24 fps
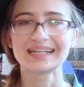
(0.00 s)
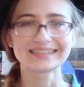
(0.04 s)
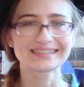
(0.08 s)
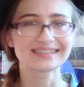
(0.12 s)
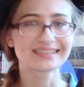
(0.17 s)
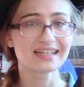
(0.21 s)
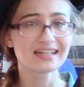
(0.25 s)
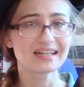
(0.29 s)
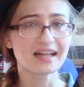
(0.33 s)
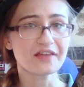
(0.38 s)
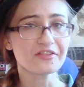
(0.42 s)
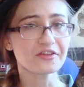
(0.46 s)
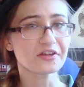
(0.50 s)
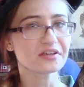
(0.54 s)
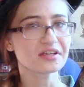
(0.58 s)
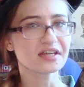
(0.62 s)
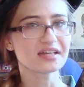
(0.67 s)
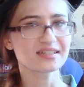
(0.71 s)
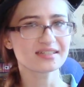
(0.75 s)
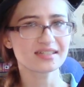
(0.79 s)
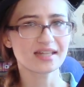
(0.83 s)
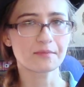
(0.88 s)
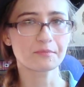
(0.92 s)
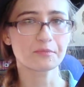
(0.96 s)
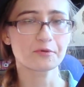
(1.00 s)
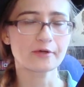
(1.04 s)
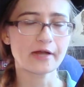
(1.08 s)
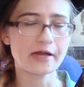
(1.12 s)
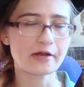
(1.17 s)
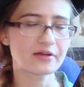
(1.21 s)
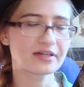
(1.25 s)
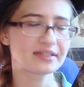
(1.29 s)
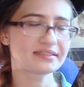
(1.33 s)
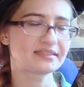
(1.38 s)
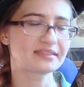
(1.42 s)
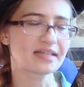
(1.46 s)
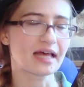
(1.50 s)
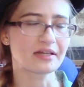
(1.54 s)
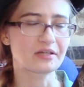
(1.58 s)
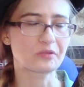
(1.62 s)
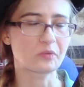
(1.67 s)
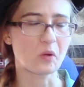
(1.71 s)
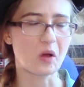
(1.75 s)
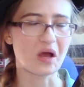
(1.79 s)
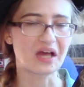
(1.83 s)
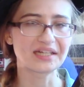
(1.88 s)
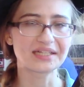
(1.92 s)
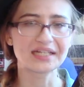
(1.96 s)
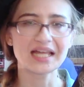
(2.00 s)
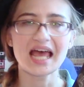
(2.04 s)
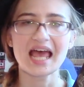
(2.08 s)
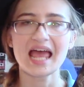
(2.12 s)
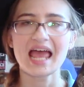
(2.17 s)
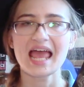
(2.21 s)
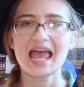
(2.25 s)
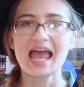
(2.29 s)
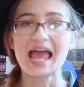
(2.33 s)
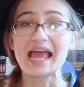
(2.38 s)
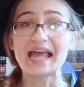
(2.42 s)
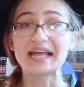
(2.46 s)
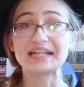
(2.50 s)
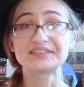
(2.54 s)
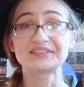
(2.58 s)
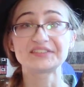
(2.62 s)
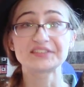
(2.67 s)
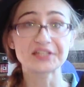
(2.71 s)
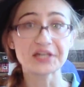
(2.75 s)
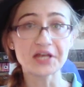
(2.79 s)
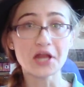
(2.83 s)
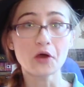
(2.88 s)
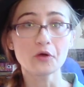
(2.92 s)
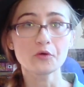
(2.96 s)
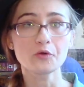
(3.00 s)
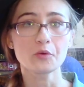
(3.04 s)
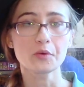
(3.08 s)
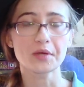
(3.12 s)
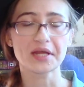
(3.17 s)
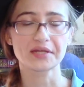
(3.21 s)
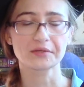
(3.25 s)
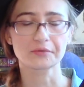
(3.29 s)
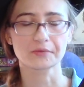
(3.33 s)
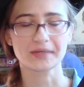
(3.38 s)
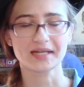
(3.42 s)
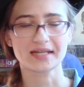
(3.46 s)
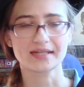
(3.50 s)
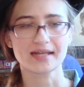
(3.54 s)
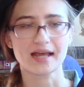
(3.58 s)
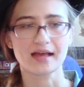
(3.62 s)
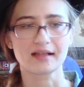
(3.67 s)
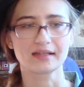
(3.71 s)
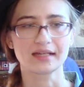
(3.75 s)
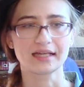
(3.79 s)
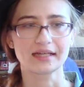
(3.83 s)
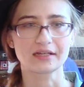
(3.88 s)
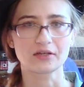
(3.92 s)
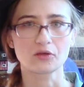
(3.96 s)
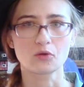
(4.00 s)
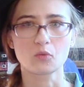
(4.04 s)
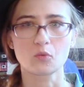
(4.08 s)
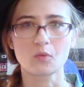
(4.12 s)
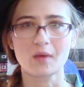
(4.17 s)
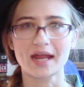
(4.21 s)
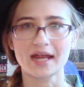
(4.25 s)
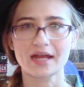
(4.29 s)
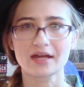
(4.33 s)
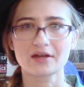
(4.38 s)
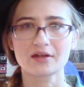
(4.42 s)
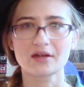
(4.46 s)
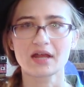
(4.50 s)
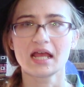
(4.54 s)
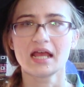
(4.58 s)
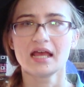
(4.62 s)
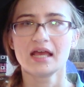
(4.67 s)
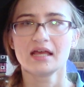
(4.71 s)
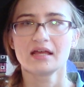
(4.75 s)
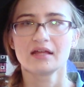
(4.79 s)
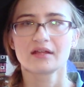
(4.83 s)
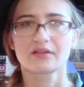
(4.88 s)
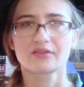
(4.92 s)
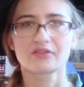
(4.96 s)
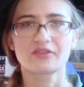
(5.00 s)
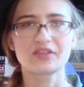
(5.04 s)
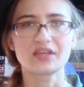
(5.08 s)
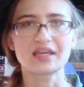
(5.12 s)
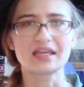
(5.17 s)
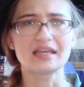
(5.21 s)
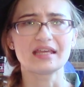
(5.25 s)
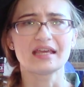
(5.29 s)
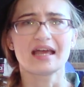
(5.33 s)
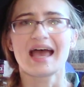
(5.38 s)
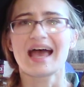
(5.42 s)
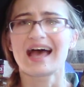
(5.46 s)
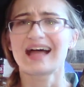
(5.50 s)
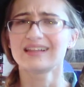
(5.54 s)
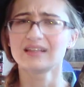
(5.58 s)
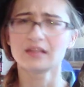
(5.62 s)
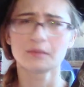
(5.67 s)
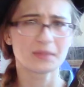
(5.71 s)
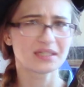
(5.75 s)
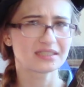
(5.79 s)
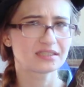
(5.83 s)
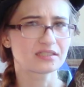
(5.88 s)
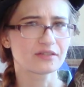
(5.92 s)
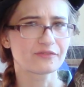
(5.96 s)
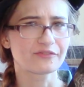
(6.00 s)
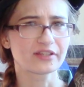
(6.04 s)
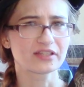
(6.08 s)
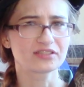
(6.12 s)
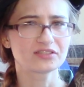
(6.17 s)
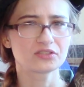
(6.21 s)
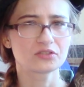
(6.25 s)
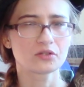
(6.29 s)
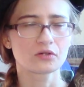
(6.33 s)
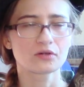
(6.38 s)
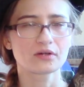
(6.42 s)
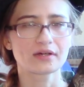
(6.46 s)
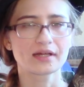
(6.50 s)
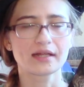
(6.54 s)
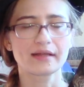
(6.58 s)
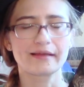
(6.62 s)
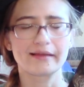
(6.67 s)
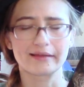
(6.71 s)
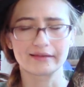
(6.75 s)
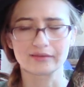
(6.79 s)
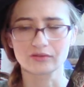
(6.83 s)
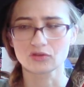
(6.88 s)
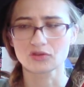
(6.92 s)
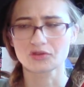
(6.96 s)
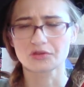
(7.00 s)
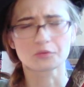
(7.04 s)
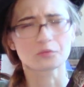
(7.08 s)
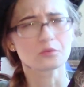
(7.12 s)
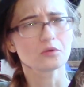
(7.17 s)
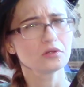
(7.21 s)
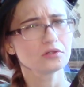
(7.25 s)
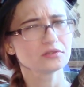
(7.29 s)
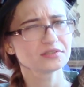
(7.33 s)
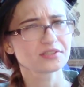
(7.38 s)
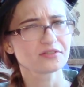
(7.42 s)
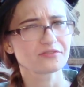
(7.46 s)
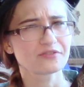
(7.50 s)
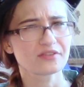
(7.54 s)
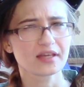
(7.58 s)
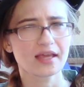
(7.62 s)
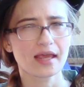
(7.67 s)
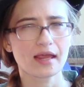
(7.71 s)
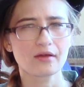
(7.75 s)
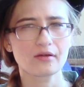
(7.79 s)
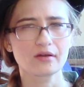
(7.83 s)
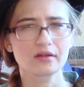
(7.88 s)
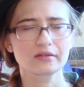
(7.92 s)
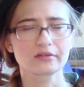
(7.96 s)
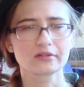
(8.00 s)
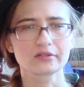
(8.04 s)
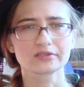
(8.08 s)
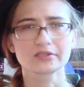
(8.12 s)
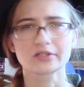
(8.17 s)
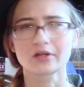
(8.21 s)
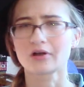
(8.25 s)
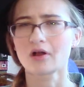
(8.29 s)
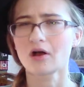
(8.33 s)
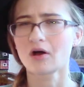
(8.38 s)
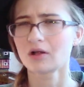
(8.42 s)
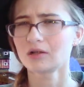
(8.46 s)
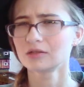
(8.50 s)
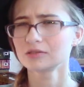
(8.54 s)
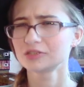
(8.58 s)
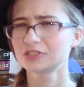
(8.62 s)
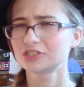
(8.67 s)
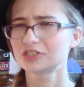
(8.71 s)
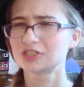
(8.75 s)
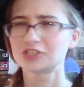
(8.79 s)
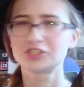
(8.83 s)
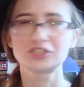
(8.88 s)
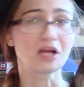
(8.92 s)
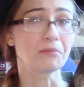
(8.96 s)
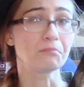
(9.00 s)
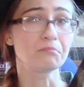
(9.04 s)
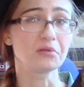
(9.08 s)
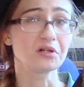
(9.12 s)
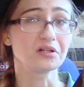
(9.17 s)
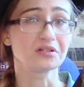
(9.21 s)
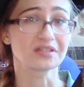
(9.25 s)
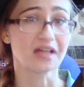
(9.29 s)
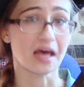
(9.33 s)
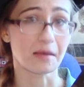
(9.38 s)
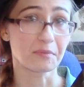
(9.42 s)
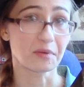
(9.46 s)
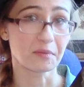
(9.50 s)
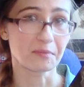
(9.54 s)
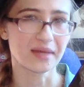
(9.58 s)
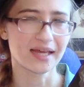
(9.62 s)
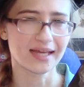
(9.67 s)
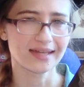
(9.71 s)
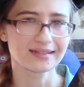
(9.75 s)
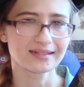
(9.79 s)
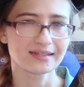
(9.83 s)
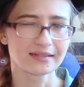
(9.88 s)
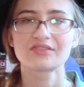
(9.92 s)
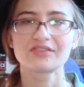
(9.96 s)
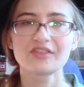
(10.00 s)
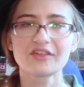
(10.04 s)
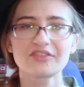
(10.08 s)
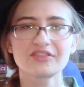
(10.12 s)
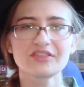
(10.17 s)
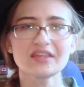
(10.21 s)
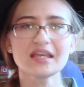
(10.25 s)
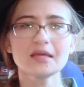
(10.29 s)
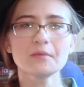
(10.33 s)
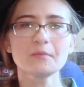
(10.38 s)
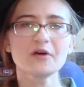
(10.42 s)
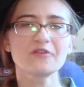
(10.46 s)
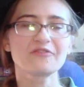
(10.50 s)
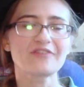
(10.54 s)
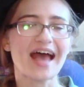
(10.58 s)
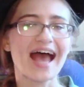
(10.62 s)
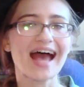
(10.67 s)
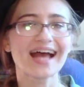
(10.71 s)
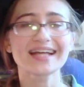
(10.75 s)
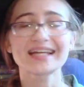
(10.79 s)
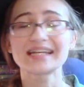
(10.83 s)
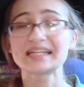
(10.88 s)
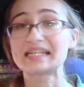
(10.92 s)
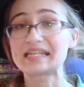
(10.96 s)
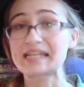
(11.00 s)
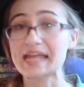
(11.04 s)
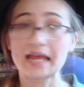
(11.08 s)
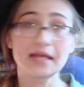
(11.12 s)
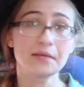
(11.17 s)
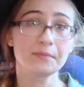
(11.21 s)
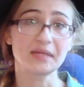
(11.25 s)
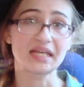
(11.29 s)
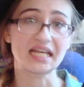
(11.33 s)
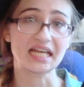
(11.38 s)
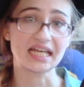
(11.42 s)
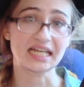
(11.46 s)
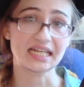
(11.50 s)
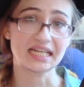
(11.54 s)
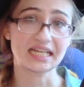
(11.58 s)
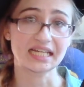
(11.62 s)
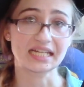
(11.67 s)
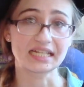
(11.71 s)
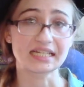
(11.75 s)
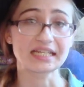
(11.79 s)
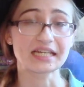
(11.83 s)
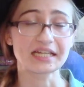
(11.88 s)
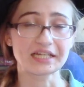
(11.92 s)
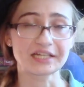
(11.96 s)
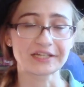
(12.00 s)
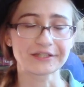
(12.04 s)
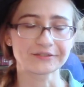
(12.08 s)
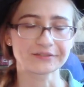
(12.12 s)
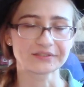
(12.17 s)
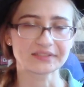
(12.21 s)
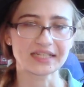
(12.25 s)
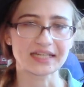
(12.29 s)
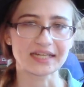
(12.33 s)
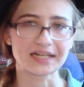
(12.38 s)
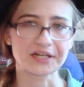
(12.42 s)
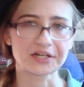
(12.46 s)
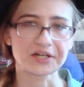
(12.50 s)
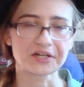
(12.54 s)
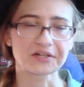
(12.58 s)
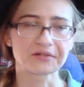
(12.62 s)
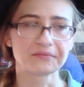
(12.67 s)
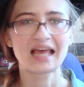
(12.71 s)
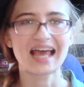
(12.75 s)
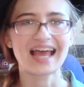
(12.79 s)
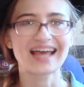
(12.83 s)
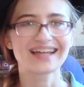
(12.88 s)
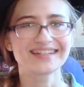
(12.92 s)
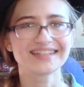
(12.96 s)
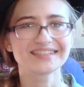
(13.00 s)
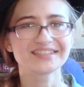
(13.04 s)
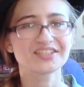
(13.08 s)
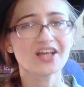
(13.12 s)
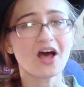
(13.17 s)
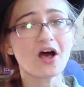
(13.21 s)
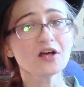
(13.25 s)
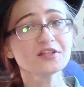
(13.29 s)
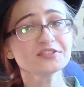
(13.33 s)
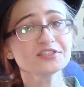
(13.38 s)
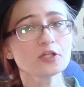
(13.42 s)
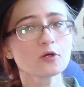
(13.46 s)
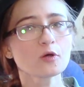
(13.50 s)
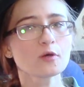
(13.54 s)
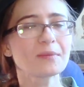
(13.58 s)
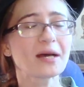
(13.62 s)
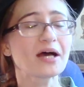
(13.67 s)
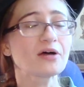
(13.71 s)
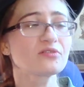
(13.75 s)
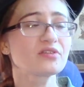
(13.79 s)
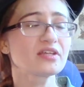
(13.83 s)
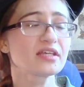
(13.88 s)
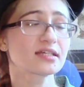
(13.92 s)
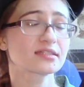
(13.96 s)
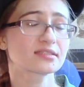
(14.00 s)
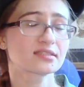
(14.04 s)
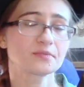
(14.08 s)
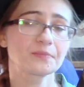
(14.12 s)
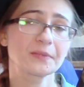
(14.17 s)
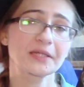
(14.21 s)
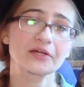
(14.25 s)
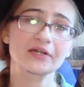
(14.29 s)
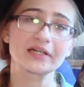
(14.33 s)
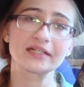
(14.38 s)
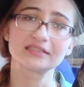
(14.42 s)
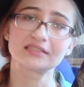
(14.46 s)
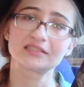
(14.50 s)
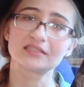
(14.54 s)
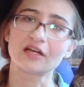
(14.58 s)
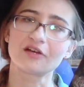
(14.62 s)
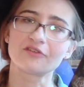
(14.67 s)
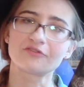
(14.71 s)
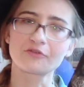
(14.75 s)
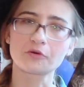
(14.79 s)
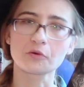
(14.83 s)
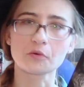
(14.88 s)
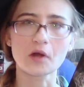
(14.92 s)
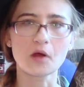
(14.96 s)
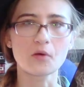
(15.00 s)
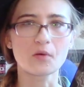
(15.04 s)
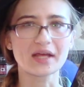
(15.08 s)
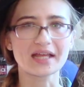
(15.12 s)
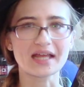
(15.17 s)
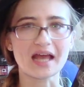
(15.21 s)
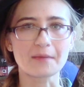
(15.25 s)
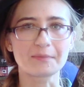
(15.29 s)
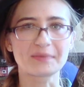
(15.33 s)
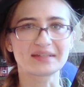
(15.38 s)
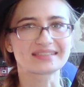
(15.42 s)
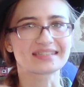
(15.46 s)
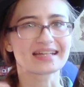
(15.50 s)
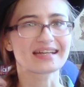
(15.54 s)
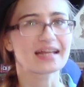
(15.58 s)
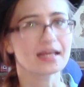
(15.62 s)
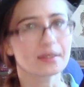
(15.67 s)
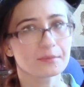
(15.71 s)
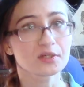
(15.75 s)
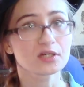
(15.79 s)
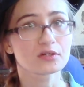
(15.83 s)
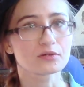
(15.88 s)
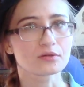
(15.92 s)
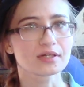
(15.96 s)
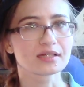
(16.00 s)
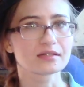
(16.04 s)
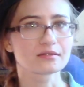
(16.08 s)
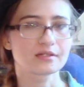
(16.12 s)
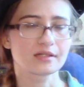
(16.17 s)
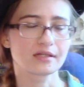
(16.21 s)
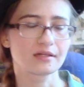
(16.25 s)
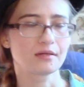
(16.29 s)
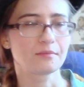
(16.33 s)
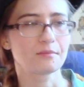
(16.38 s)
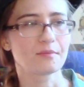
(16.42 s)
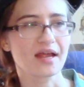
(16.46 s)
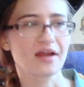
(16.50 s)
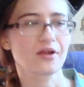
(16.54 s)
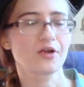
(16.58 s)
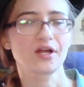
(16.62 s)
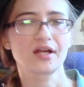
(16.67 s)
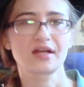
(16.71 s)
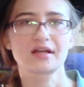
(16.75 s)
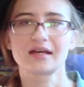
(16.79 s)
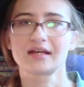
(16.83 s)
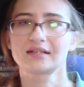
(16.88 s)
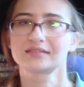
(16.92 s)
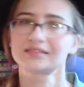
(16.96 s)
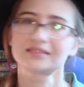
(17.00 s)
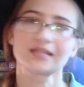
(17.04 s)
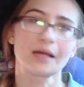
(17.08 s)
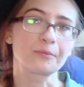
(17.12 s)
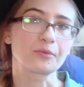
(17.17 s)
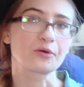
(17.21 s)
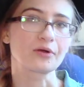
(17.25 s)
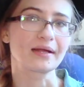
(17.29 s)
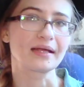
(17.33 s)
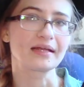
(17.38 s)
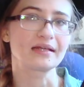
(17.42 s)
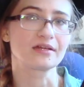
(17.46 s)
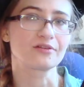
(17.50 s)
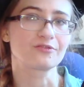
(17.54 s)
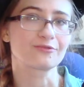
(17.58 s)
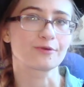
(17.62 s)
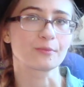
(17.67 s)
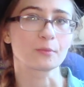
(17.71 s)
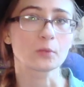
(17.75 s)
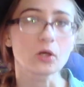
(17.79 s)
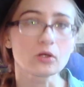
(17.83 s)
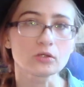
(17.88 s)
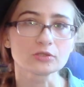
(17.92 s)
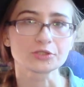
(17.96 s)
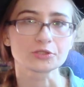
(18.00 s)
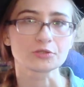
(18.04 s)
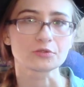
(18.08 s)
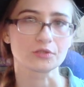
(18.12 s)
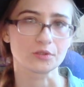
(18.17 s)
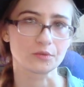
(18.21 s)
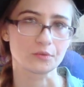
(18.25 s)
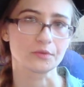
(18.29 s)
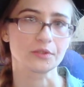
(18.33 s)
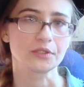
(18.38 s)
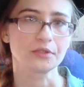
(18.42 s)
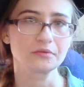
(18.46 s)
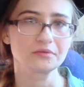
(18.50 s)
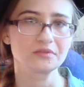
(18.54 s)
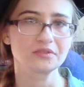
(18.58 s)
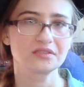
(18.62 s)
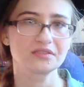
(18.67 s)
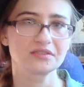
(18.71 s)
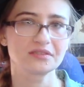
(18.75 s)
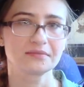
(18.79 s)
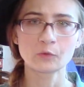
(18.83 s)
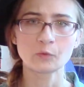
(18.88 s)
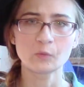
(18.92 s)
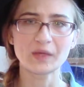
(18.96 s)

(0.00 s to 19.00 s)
It's another contemporary set one, a Snow Queen retelling, where the elements of the story and the roles of the characters are all jumbled up a bit. The theme of academia continues here, and it's also about the experience of growing up as an immigrant in America separated from cultural roots.